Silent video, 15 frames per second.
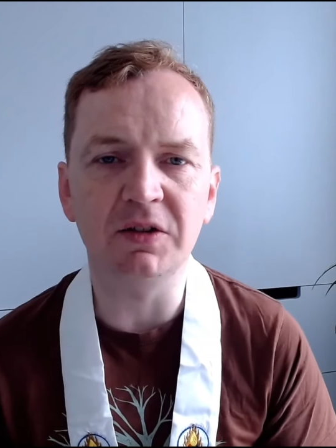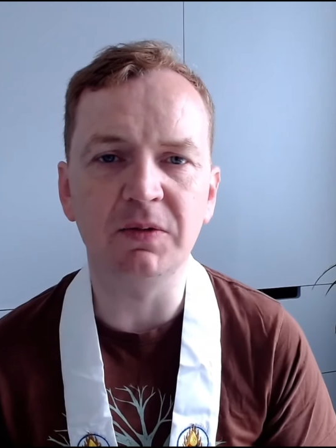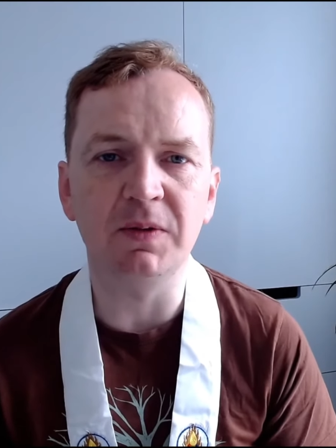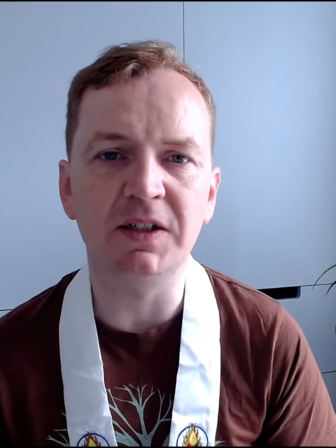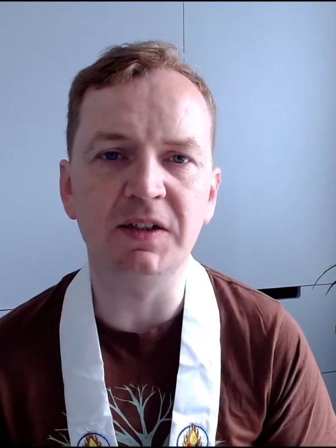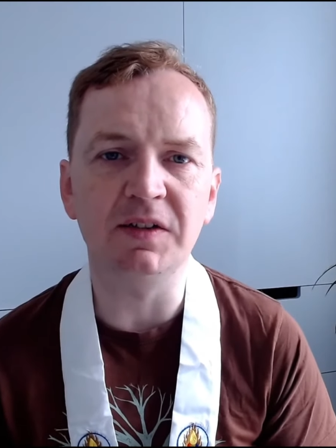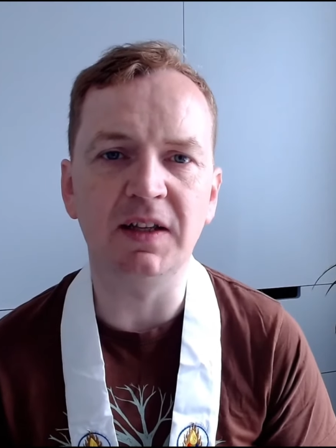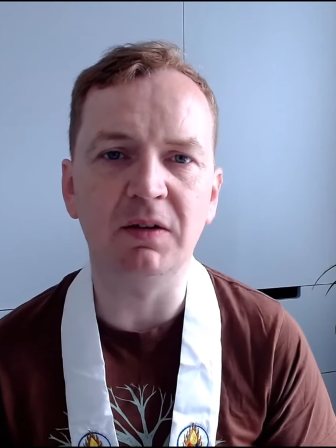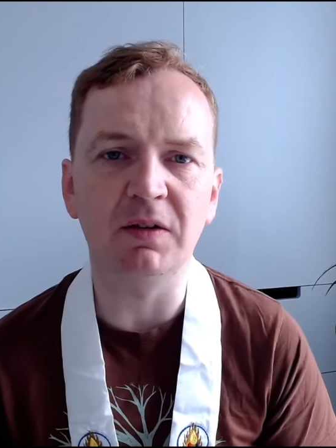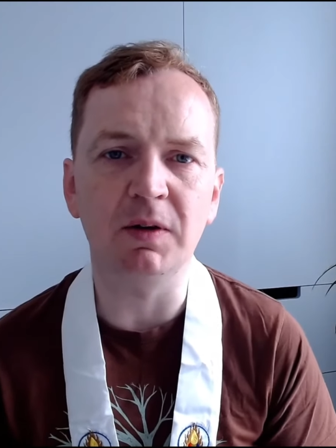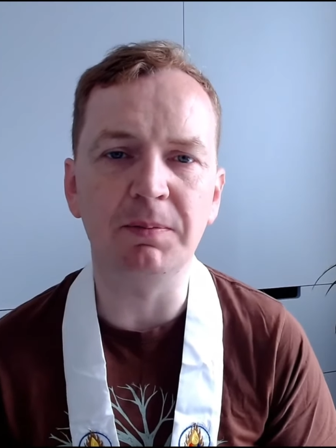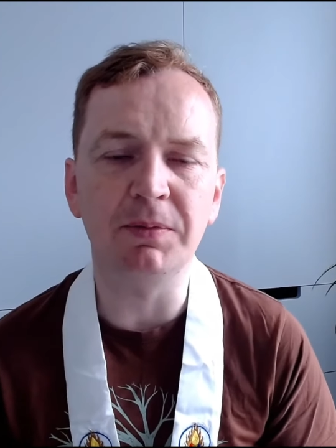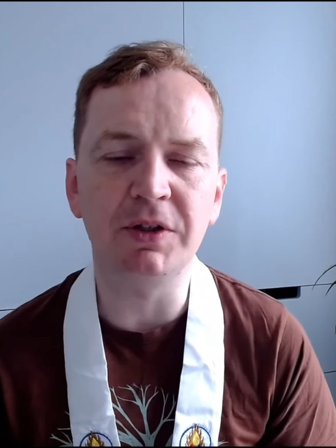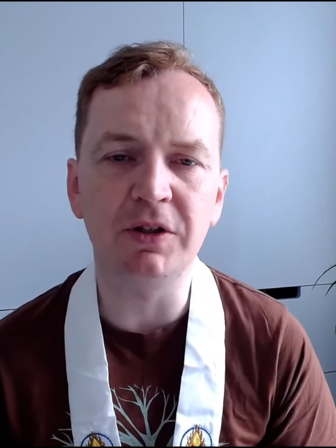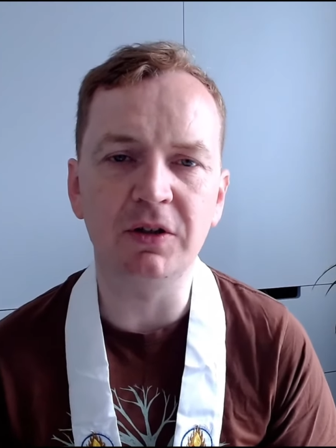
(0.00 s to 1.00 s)
which is that we're
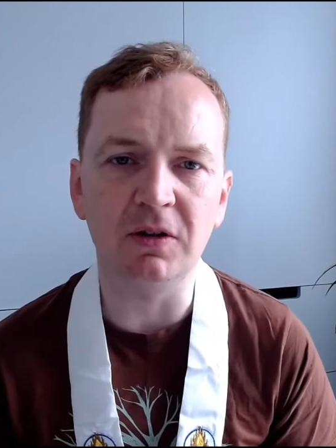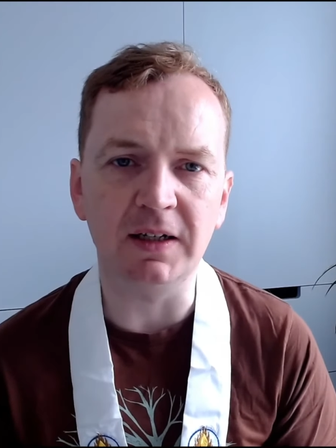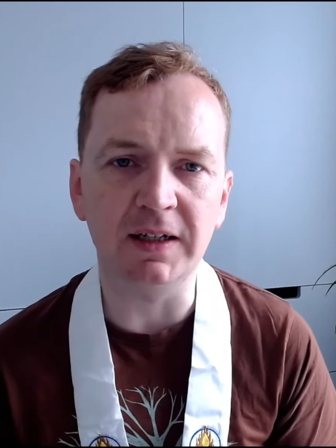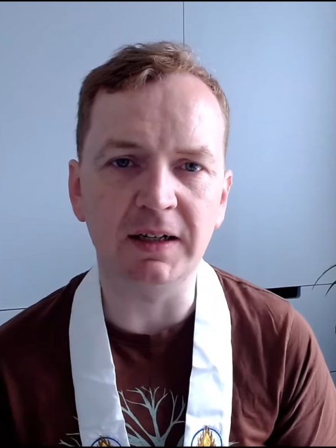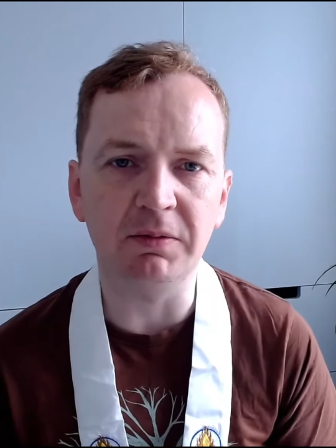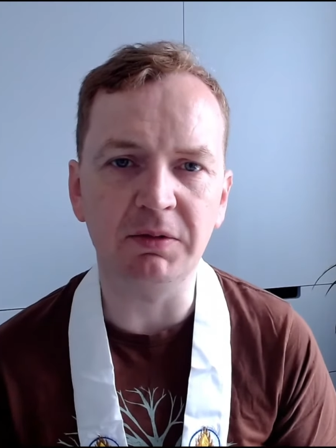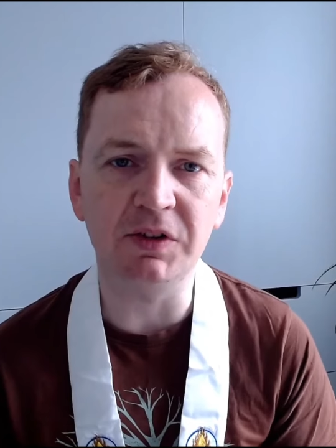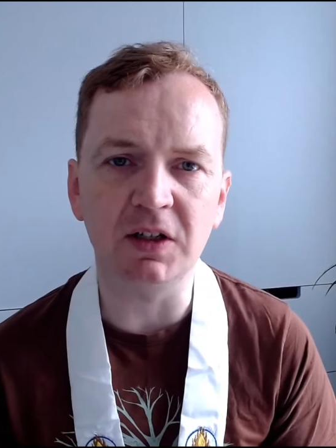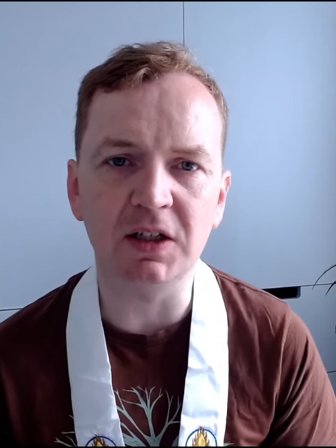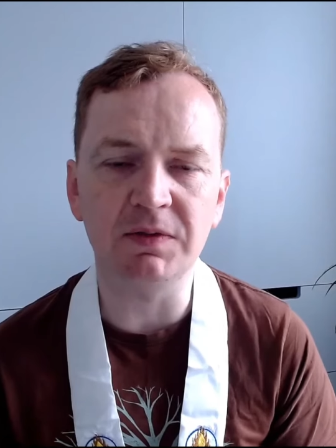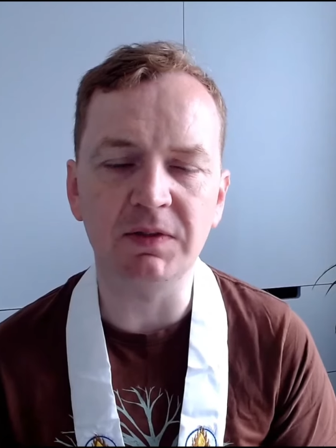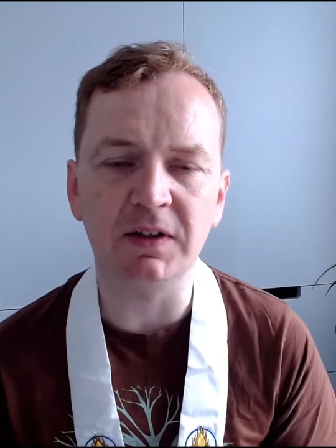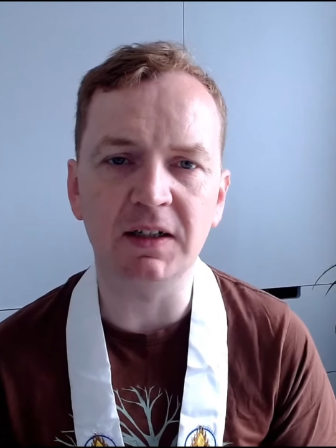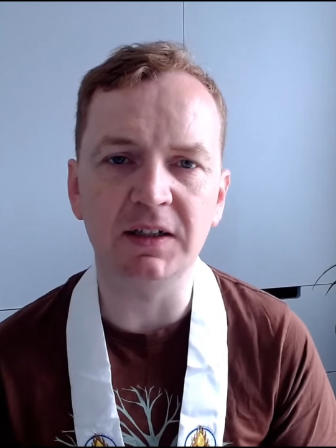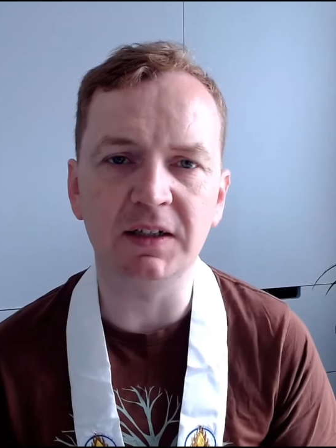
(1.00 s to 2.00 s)
purely a result of
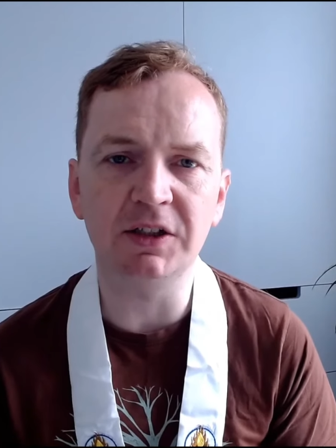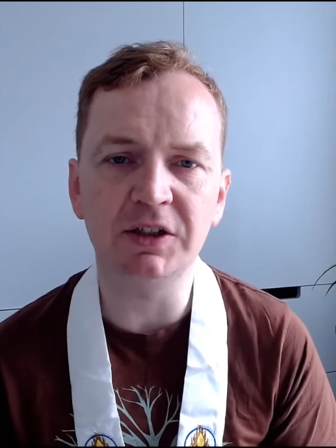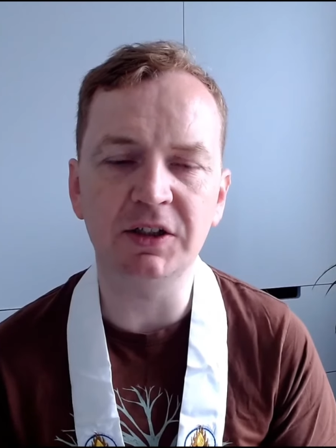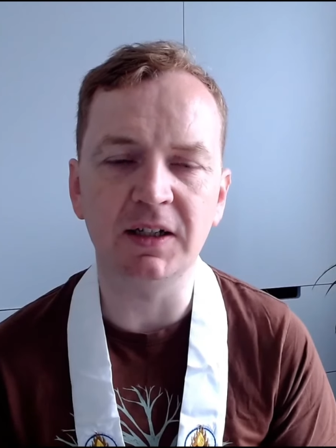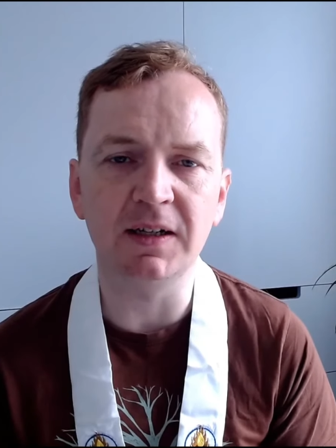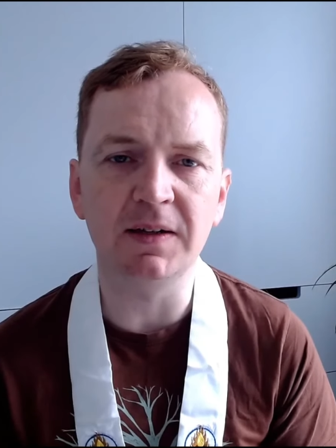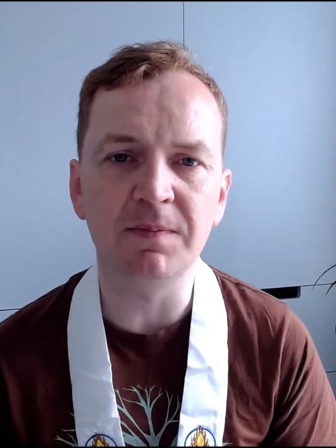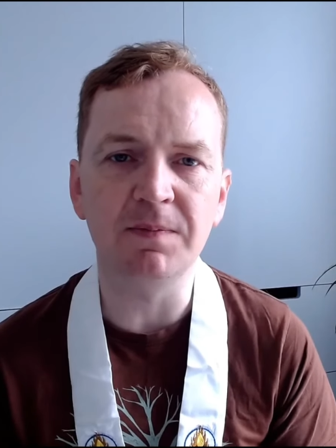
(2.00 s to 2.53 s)
our conditioning.